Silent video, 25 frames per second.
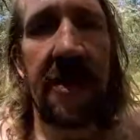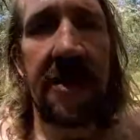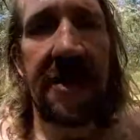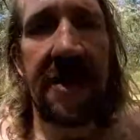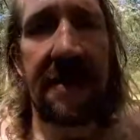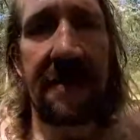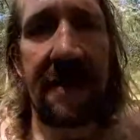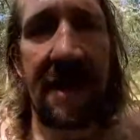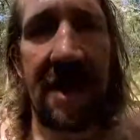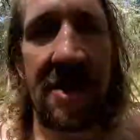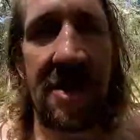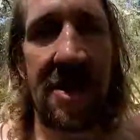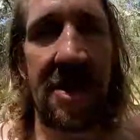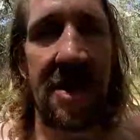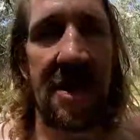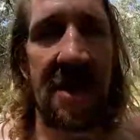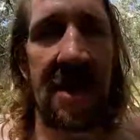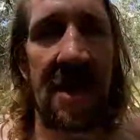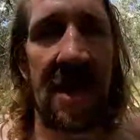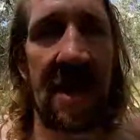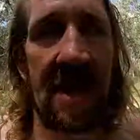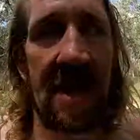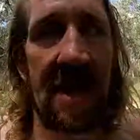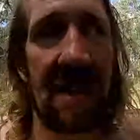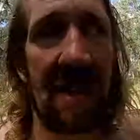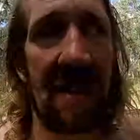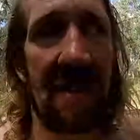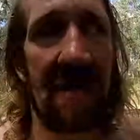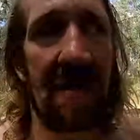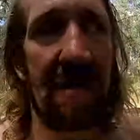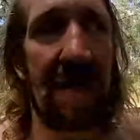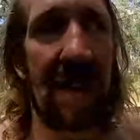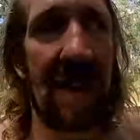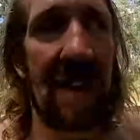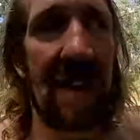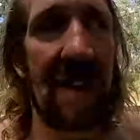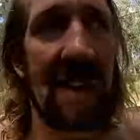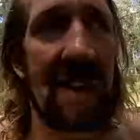to mention that I've
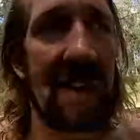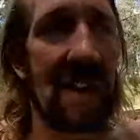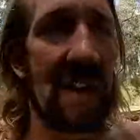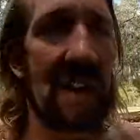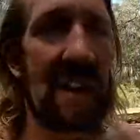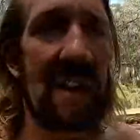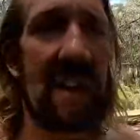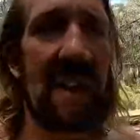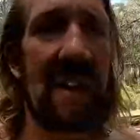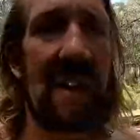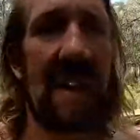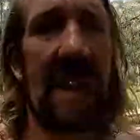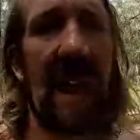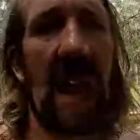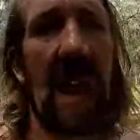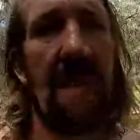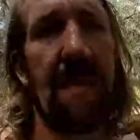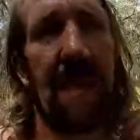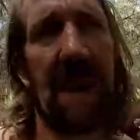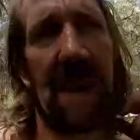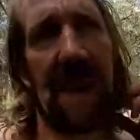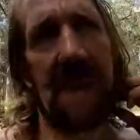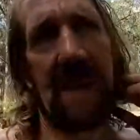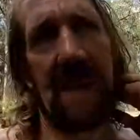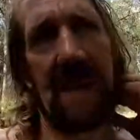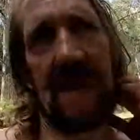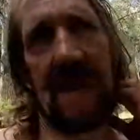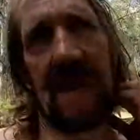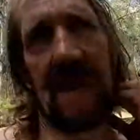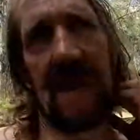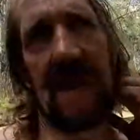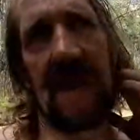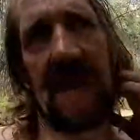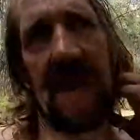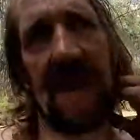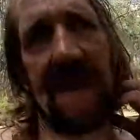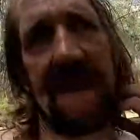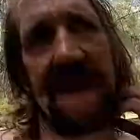been hitting the lap button
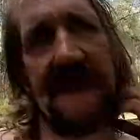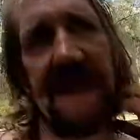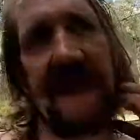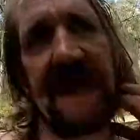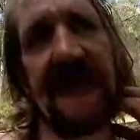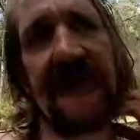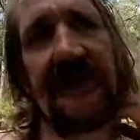after